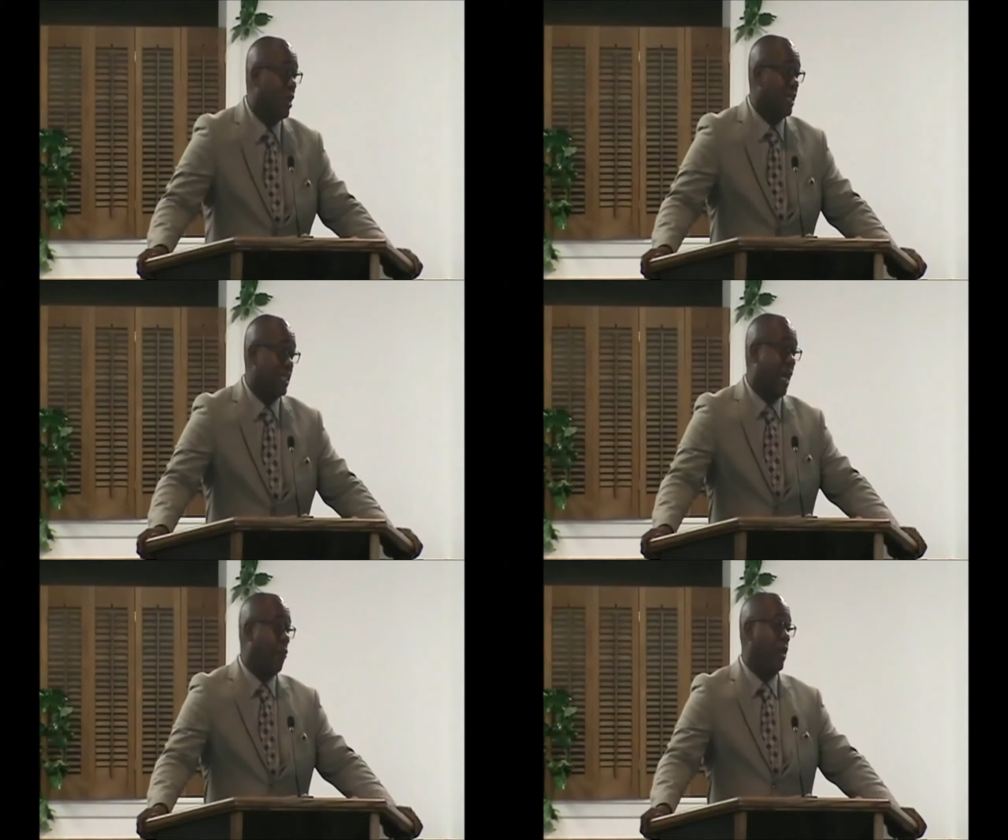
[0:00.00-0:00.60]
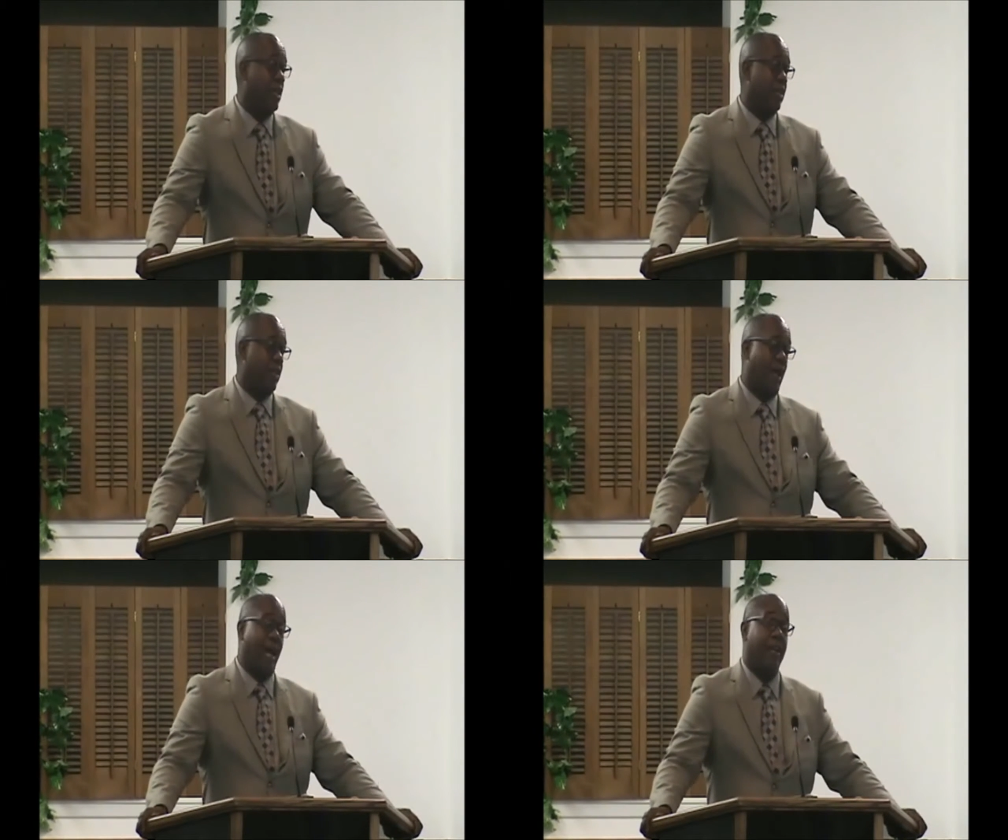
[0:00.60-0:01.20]
Because I
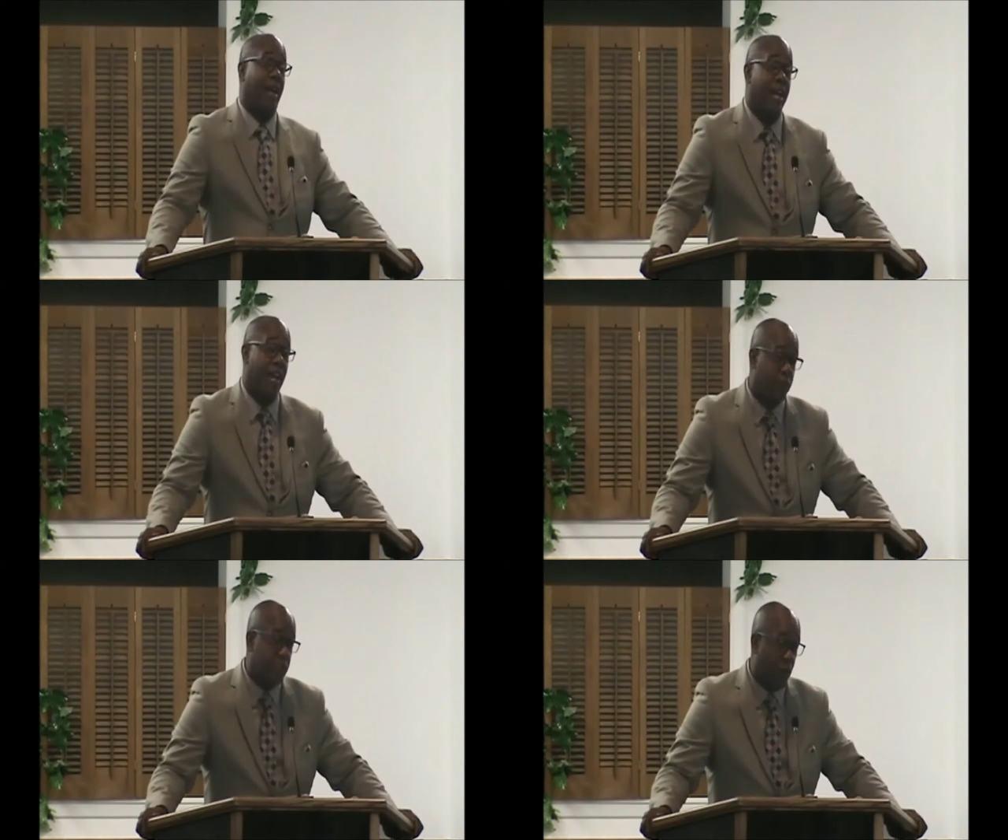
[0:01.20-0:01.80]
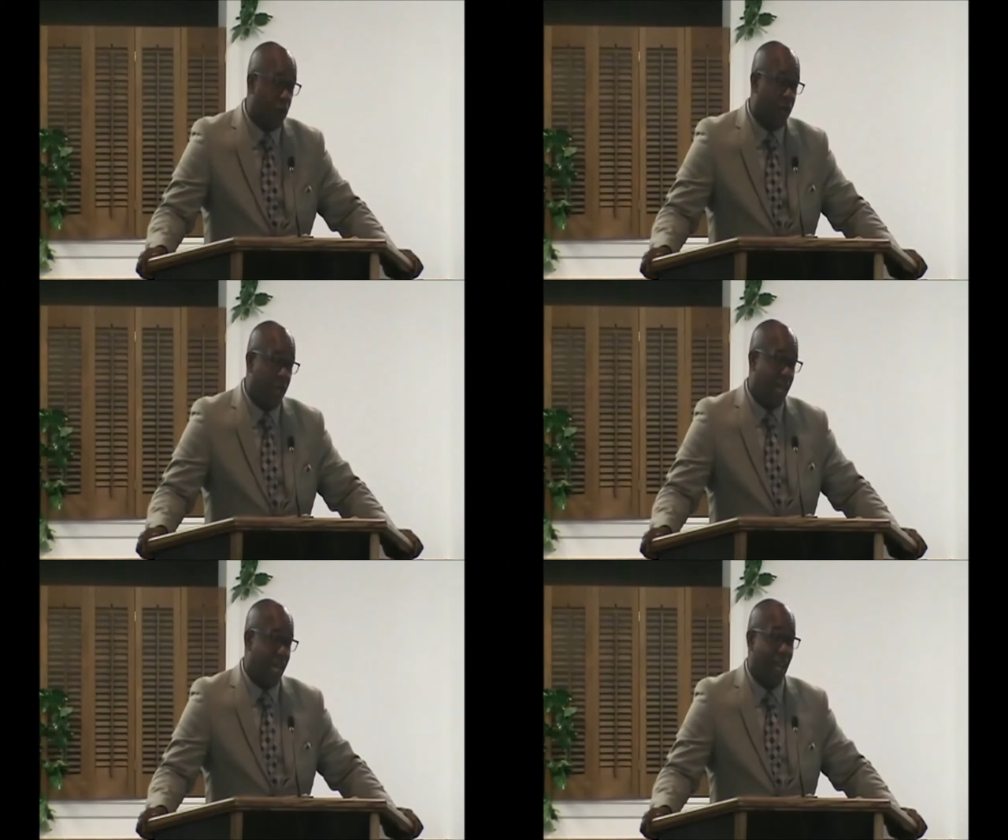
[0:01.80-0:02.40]
wouldn't, I, I never spoke,
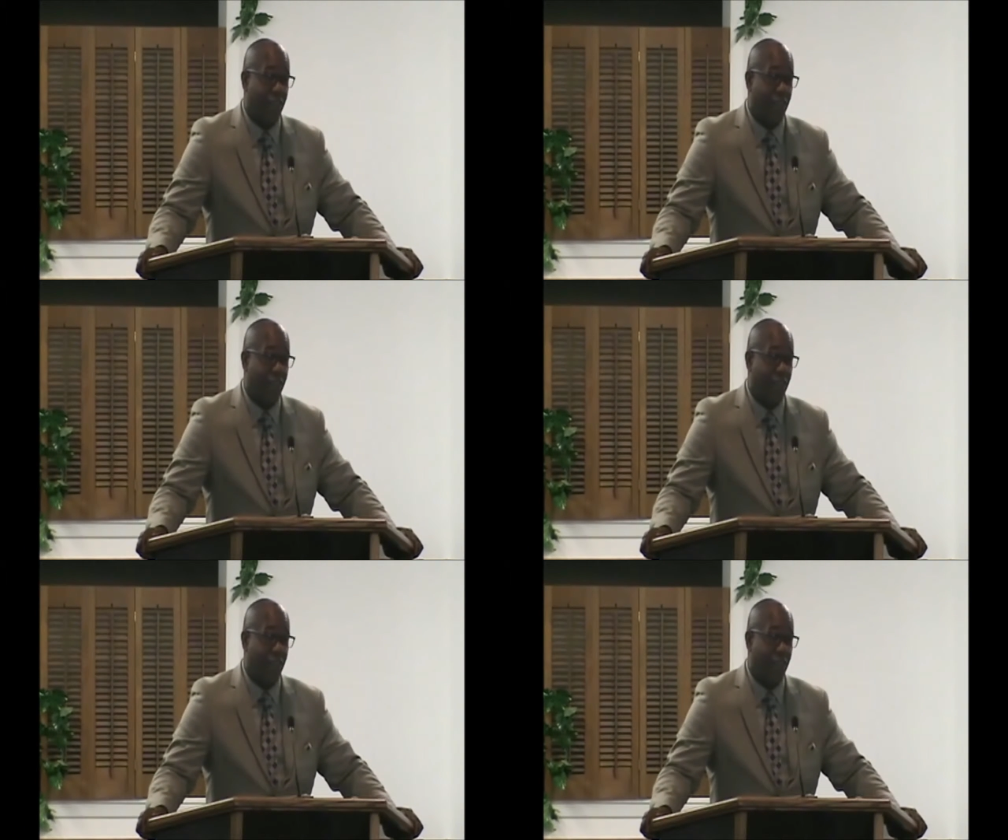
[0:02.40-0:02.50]
and I